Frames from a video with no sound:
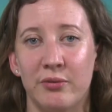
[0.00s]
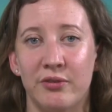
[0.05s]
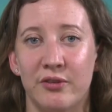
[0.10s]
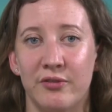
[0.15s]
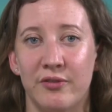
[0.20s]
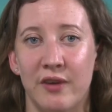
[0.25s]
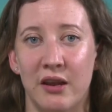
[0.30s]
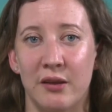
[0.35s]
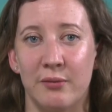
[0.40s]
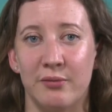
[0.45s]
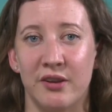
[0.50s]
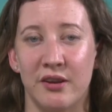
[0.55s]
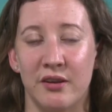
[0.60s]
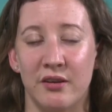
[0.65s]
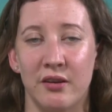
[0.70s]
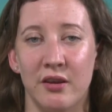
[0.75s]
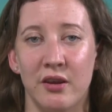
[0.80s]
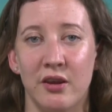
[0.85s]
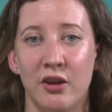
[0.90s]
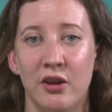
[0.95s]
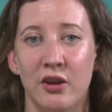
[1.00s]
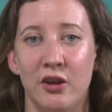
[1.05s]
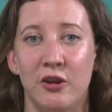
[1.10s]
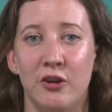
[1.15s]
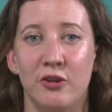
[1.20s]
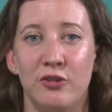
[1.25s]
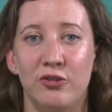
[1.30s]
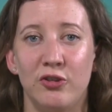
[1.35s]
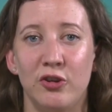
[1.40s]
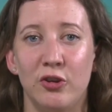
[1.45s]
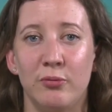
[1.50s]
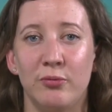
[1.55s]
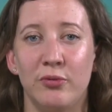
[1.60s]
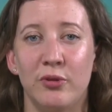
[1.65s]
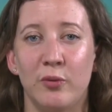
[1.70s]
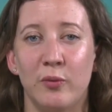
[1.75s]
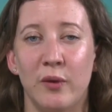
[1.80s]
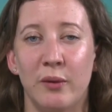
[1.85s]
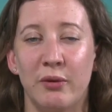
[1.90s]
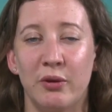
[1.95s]
was developed in, assumed
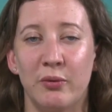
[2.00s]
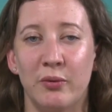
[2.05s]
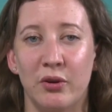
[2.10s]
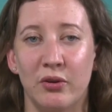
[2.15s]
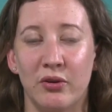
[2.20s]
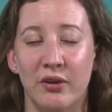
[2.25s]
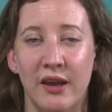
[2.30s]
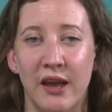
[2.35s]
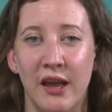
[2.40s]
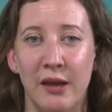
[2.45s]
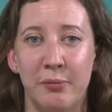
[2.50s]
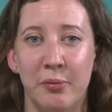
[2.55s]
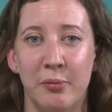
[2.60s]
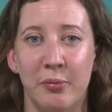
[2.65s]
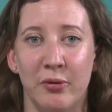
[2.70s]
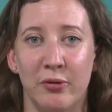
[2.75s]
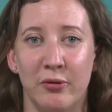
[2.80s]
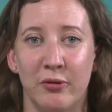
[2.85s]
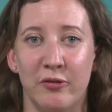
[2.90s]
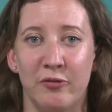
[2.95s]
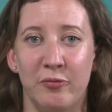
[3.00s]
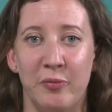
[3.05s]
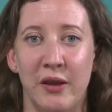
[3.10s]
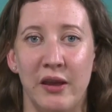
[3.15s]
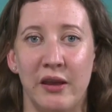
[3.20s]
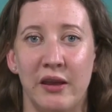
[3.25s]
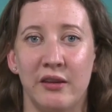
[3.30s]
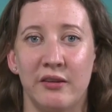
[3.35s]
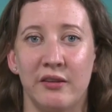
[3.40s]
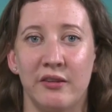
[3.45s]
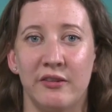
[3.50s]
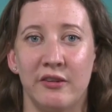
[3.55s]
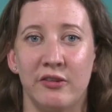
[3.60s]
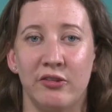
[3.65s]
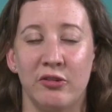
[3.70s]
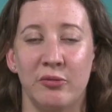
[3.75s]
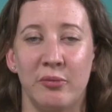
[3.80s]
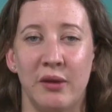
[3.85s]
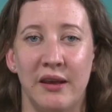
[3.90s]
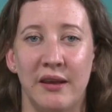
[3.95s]
that women were not capable of being in
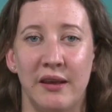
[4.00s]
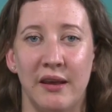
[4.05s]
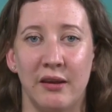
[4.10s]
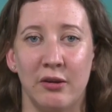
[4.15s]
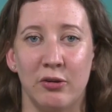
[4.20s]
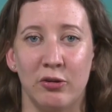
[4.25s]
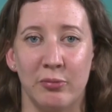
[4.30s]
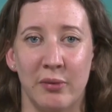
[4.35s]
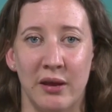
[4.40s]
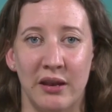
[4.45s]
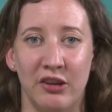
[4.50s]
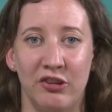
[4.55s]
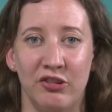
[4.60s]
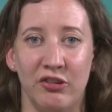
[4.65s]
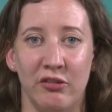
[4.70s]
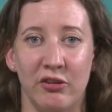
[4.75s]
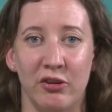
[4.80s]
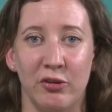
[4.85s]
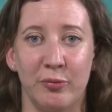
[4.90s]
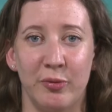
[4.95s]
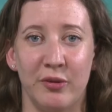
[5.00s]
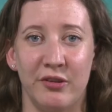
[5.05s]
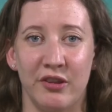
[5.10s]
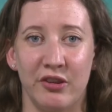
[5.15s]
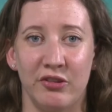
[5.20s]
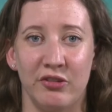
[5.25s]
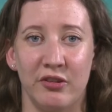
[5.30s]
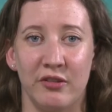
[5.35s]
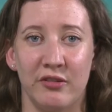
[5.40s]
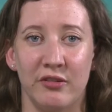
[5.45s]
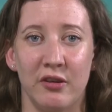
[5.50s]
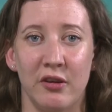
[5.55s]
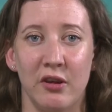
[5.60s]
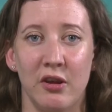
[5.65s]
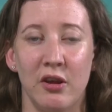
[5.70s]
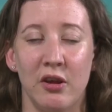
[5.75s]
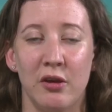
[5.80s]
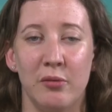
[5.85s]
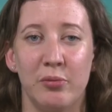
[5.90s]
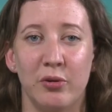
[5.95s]
decision making or managerial positions
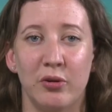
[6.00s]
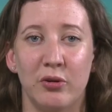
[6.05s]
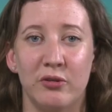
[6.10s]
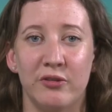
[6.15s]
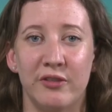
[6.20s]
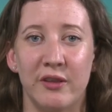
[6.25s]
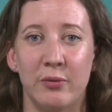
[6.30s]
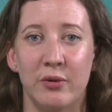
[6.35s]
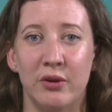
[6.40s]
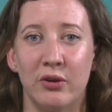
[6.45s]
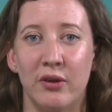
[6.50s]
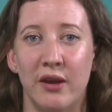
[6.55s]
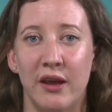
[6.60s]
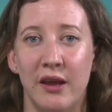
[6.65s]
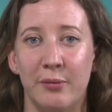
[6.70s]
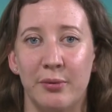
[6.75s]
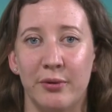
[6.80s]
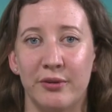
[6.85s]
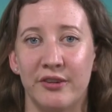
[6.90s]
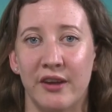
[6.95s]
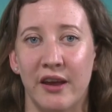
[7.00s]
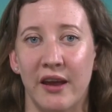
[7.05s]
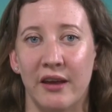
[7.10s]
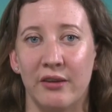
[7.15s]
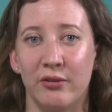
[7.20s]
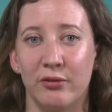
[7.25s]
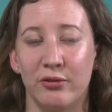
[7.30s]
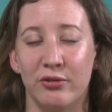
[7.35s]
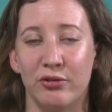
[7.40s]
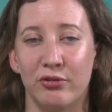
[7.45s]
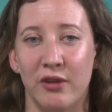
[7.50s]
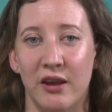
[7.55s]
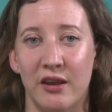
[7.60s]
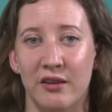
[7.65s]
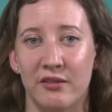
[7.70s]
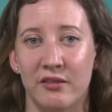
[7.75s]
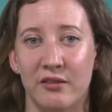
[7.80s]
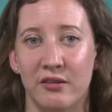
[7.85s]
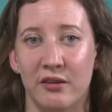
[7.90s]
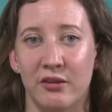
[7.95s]
because they were not able to handle
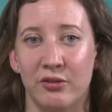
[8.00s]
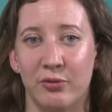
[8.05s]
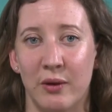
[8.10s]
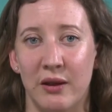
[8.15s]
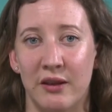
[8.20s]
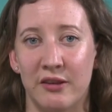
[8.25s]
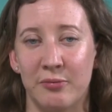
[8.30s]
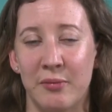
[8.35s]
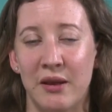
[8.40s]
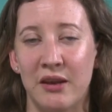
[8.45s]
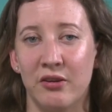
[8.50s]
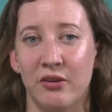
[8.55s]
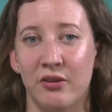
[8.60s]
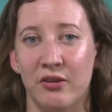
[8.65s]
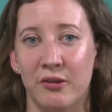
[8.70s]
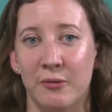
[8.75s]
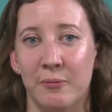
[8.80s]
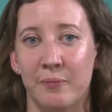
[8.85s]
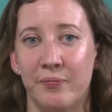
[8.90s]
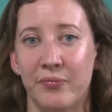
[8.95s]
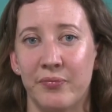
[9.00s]
stress as well as men could,